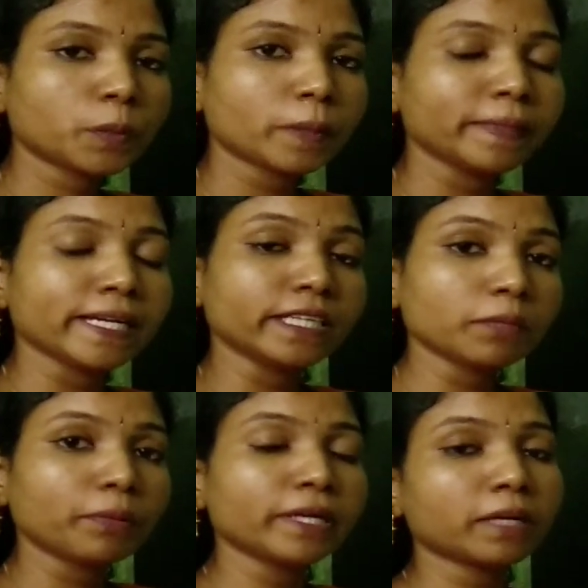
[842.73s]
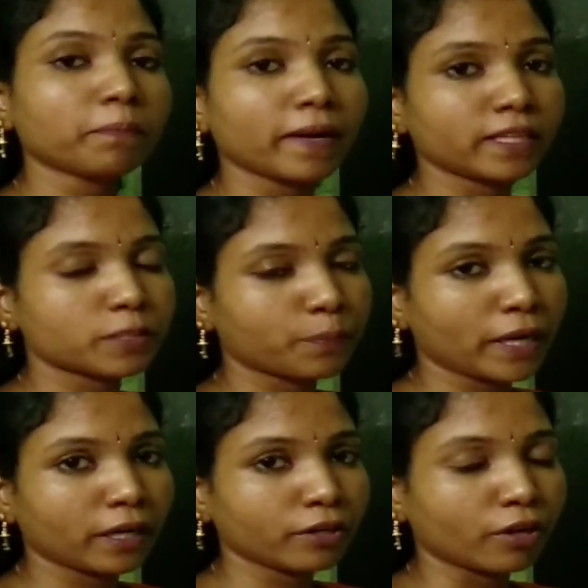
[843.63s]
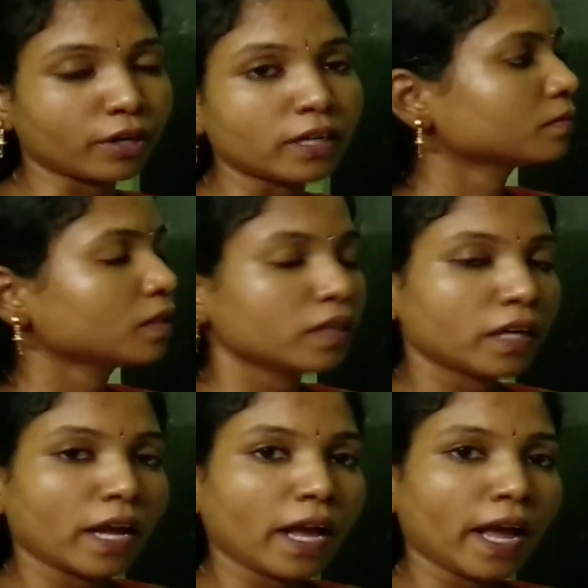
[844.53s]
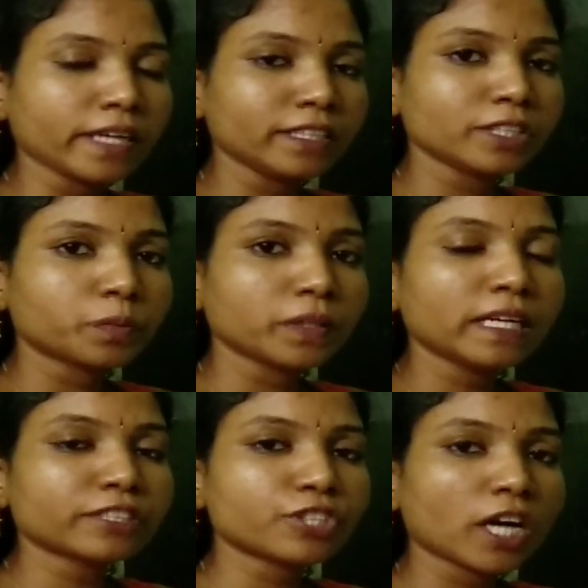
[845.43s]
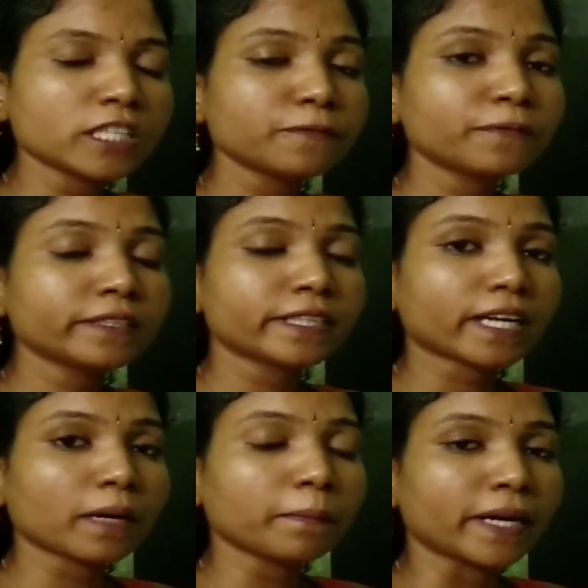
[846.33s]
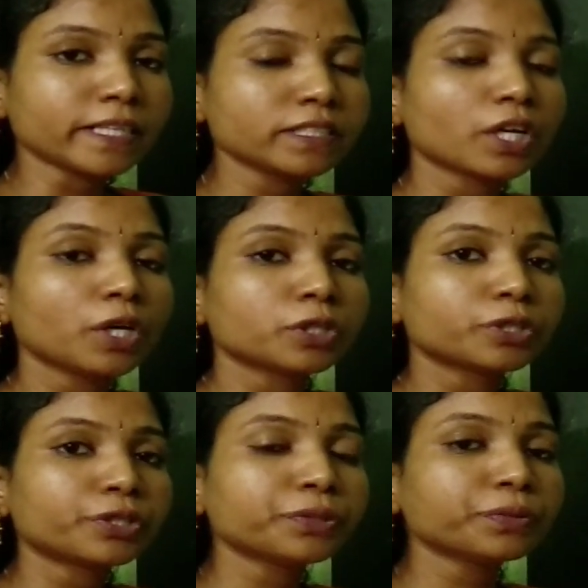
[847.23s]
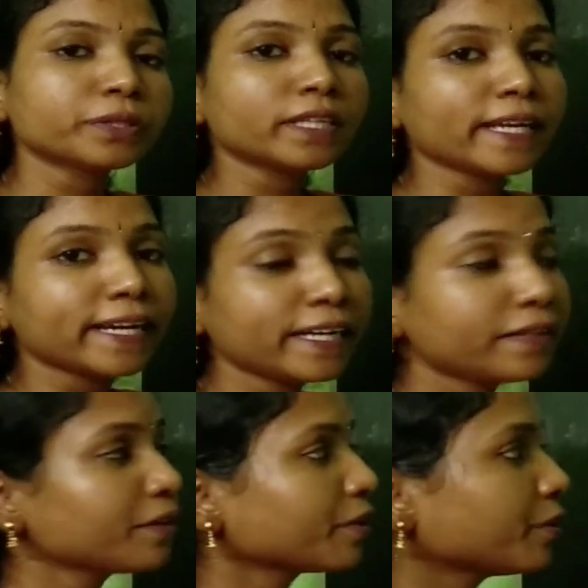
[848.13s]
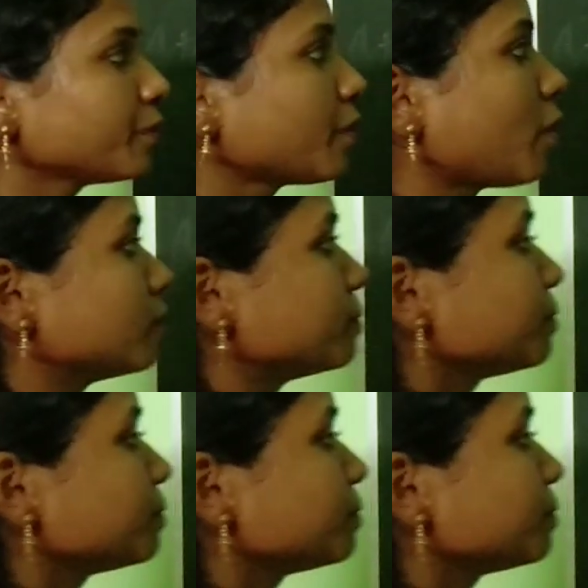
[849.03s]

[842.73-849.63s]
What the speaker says: will be interpreted by the spinal cord. And it will transfer the command to the interneuron.